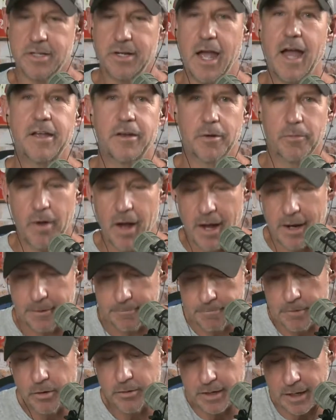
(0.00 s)
yeah, you're right.
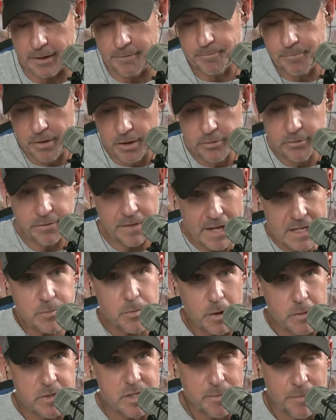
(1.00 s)
Okay, so that's
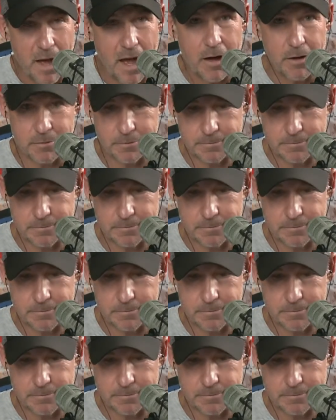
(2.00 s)
what it was about.